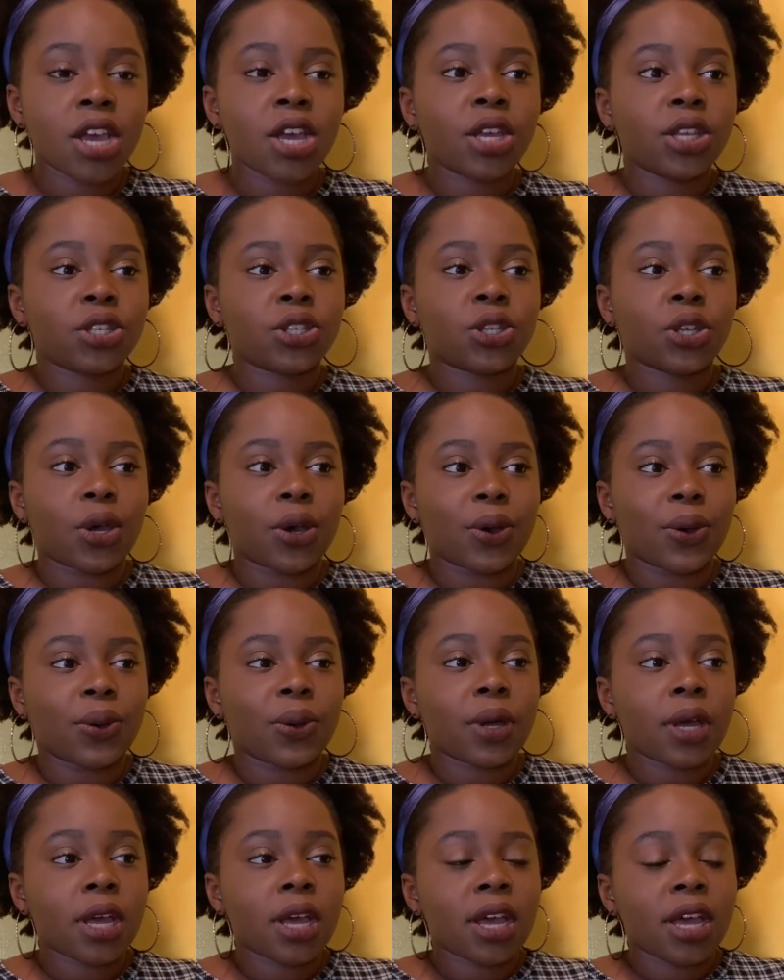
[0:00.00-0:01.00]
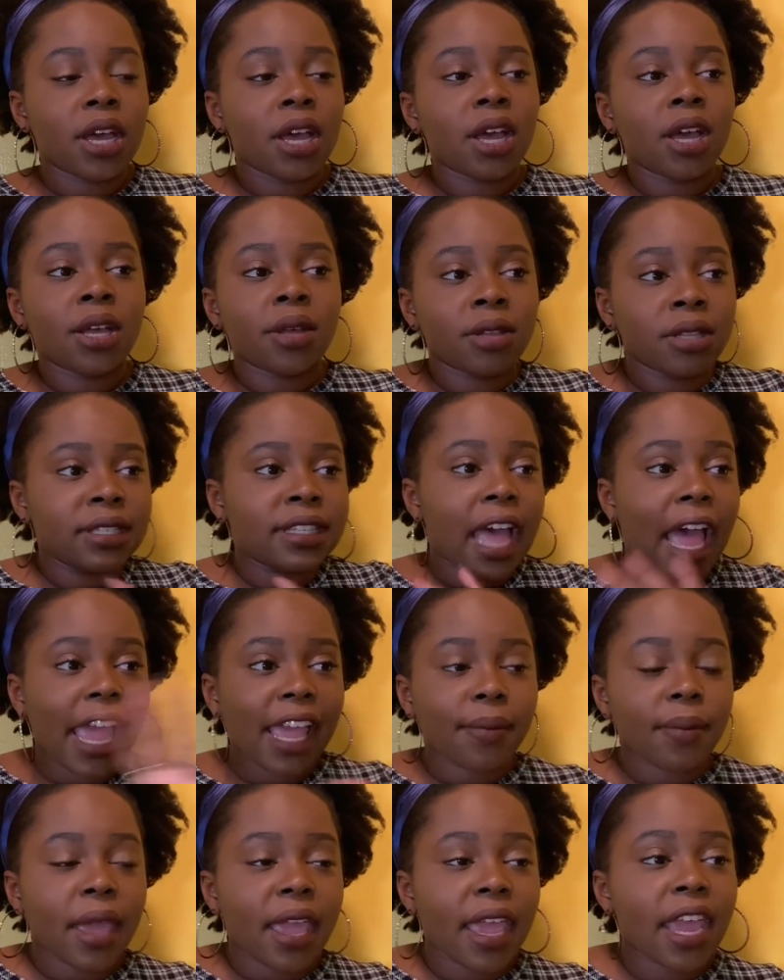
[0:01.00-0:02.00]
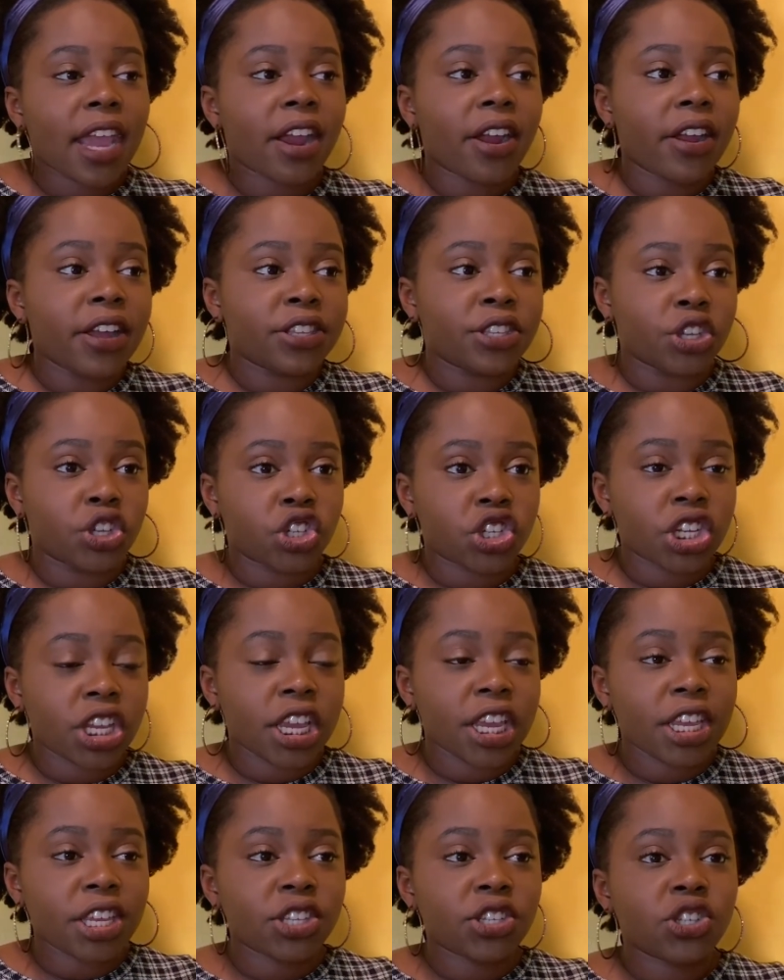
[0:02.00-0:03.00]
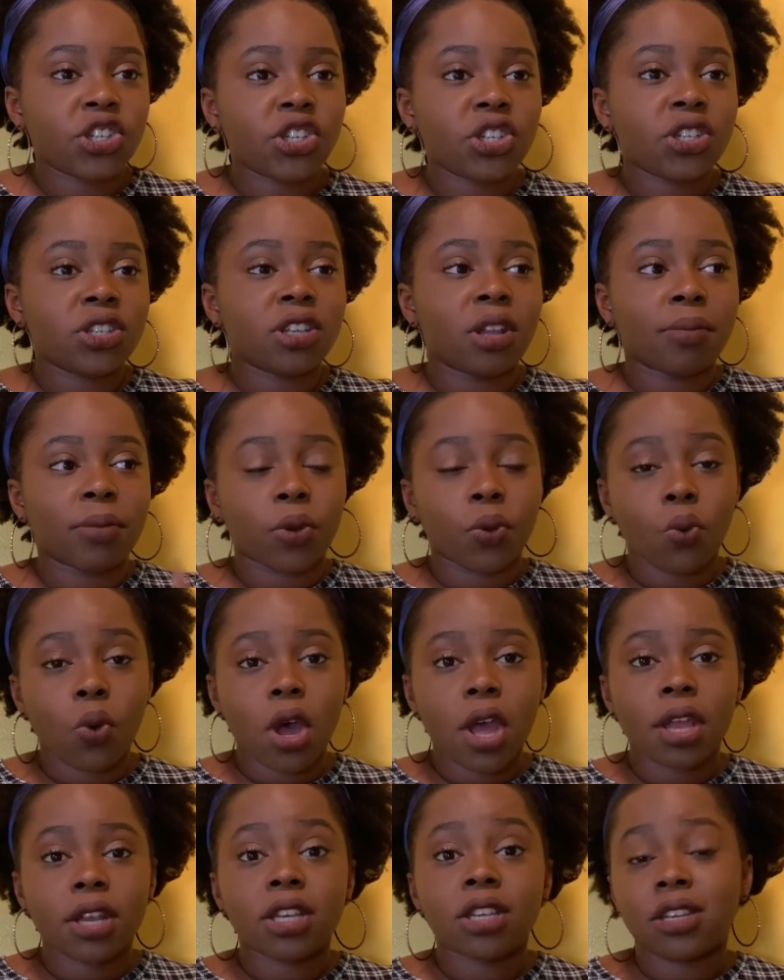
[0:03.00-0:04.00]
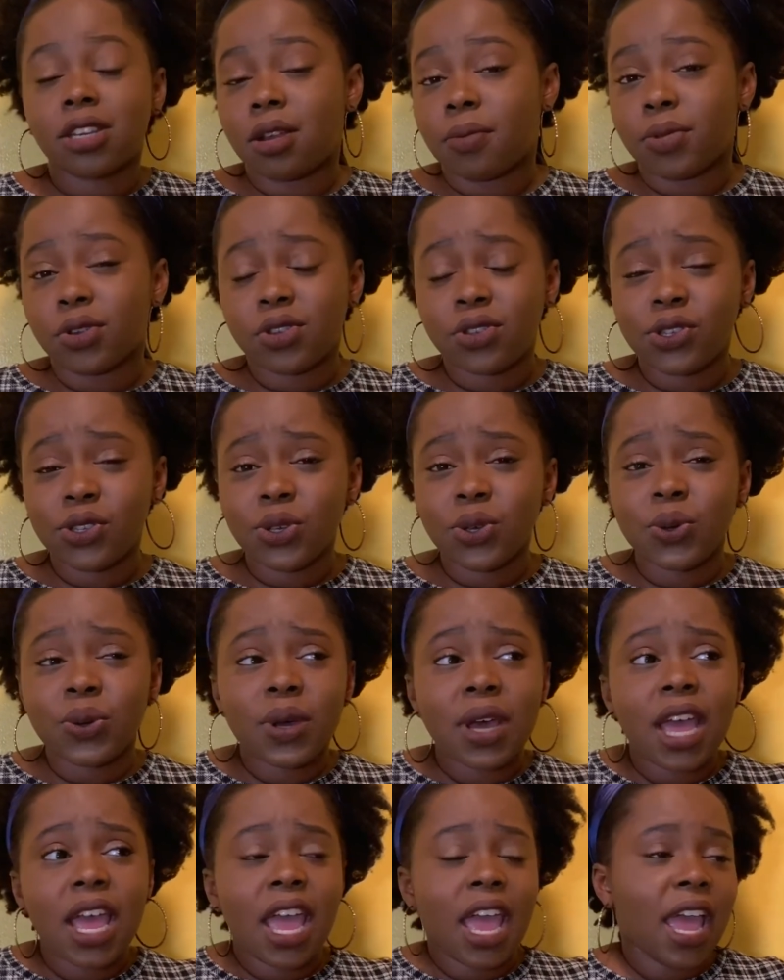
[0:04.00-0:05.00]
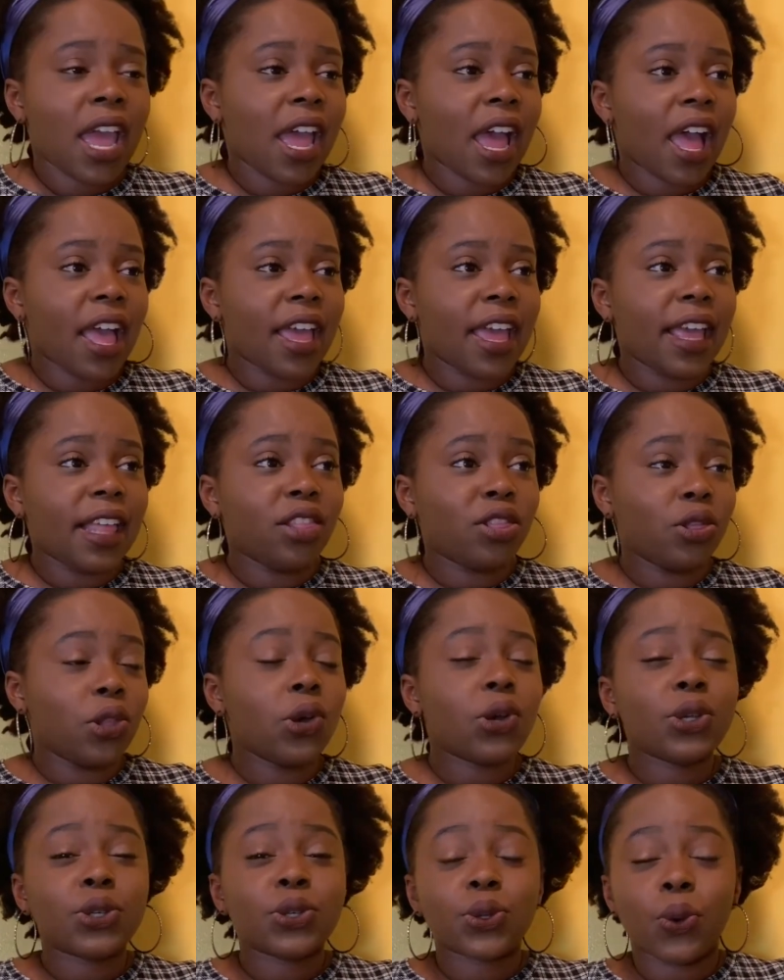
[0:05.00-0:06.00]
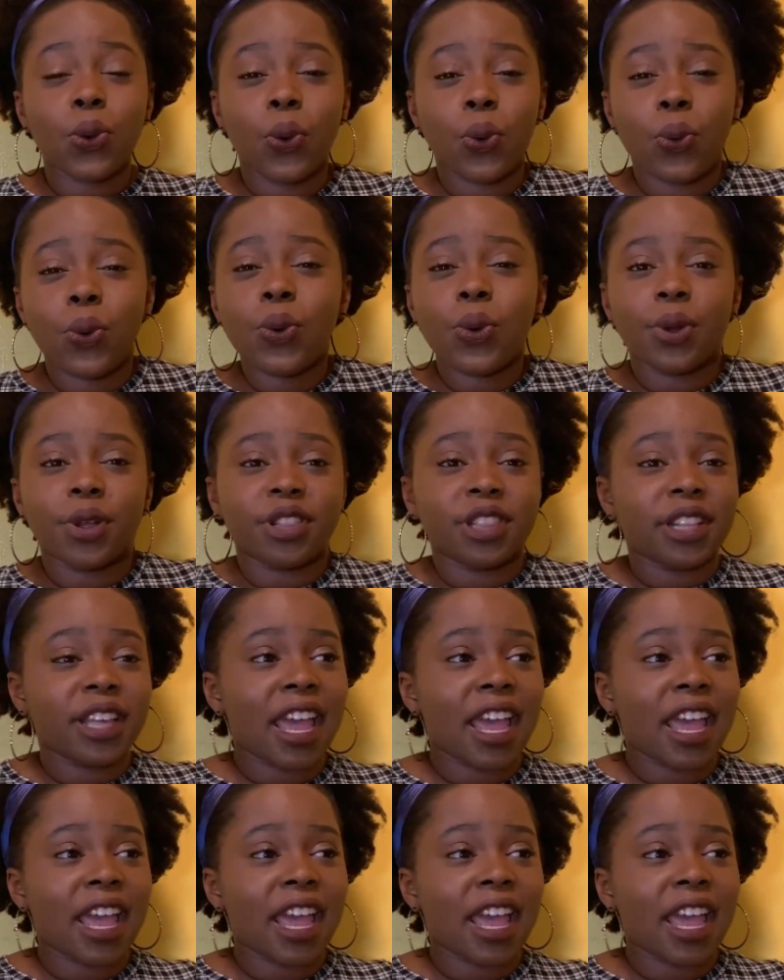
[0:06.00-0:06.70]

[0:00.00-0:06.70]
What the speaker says: So dyeing my hair is a change, number one. Number two, it looks cool.